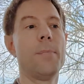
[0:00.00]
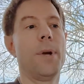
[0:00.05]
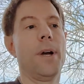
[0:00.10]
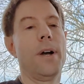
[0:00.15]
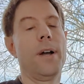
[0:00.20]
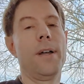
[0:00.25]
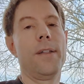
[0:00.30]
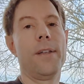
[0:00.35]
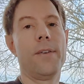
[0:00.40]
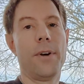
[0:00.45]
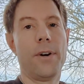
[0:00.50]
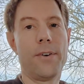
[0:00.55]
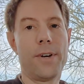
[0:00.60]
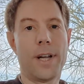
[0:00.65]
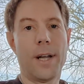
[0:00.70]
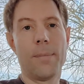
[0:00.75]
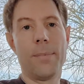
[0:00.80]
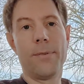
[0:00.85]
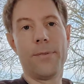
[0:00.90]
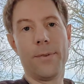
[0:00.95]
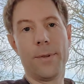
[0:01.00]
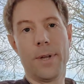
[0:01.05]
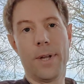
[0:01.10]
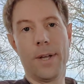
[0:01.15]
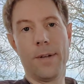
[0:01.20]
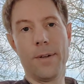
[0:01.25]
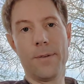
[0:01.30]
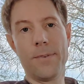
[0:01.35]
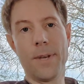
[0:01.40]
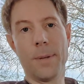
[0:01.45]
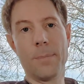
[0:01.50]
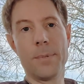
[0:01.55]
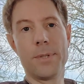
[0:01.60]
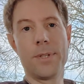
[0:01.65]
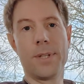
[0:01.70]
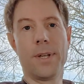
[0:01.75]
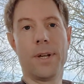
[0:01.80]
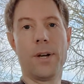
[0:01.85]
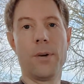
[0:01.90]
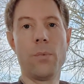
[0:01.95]
but there are a couple of
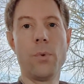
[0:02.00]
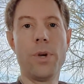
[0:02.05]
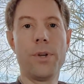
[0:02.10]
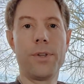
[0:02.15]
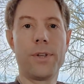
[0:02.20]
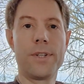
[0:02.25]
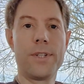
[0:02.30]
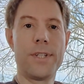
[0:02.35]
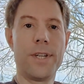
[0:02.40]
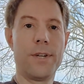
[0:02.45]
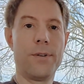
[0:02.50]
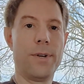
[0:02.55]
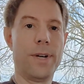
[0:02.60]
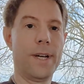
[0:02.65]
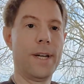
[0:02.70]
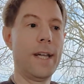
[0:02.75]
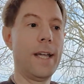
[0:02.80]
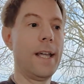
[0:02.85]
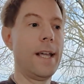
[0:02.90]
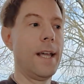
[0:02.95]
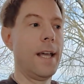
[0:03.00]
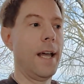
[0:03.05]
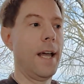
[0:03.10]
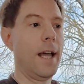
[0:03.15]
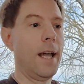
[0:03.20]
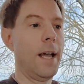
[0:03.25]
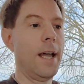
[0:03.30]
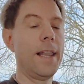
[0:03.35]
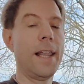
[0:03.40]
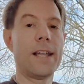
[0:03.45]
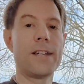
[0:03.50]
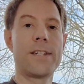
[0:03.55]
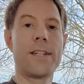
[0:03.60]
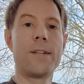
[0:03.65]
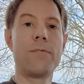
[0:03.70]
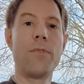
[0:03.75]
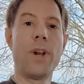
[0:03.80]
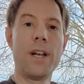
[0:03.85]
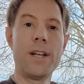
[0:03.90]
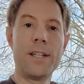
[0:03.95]
numbers that are worth considering. And that's
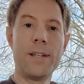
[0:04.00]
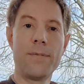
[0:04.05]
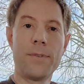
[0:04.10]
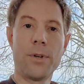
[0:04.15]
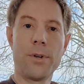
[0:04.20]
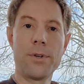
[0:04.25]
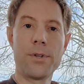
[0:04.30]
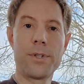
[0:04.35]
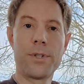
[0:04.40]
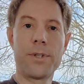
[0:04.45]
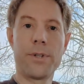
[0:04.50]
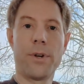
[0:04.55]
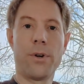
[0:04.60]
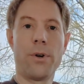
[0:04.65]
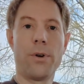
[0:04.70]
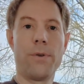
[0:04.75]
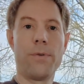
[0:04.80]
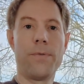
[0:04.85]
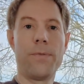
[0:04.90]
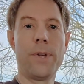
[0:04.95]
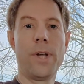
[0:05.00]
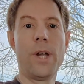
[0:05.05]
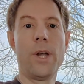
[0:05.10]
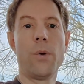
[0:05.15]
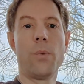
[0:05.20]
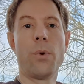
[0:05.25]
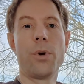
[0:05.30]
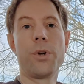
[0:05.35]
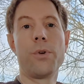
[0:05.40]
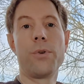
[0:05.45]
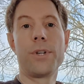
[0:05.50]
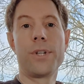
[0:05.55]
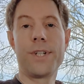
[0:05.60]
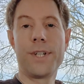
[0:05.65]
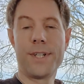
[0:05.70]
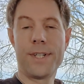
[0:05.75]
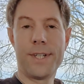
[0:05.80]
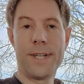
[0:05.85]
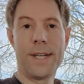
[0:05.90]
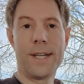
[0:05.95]
the relative cost of what your
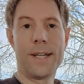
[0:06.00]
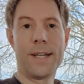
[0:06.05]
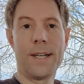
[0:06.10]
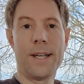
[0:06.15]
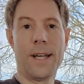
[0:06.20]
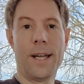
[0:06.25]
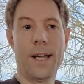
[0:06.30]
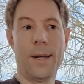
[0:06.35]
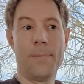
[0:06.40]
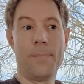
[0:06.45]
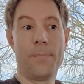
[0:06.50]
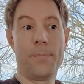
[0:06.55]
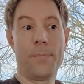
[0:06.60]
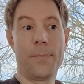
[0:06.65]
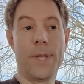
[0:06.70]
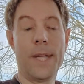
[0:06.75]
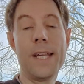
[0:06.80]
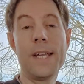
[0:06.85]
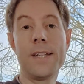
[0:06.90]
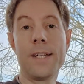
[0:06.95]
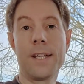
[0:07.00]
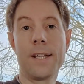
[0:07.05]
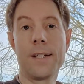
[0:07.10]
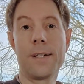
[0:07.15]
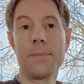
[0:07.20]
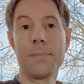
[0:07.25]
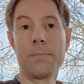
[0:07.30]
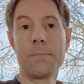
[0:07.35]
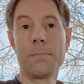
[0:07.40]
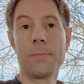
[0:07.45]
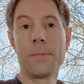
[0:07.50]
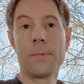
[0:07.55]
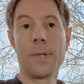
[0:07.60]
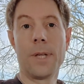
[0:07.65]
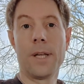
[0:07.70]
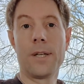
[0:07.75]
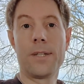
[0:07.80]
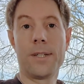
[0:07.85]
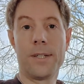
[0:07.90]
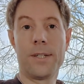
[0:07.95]
existing heating
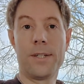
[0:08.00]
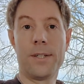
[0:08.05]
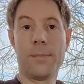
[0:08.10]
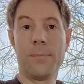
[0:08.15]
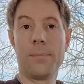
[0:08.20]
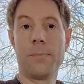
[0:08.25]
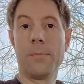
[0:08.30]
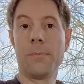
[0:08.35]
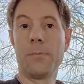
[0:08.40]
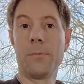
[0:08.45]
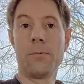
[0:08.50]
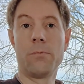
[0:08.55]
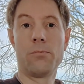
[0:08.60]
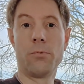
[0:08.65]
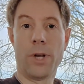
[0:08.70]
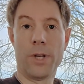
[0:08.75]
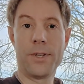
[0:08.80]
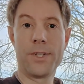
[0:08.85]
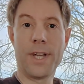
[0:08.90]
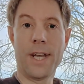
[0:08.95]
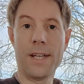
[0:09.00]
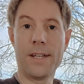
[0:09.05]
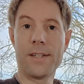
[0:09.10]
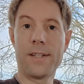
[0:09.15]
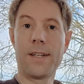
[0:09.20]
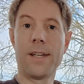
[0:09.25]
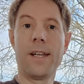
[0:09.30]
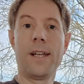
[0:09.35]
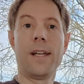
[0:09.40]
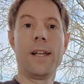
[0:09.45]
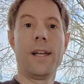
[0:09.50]
system runs at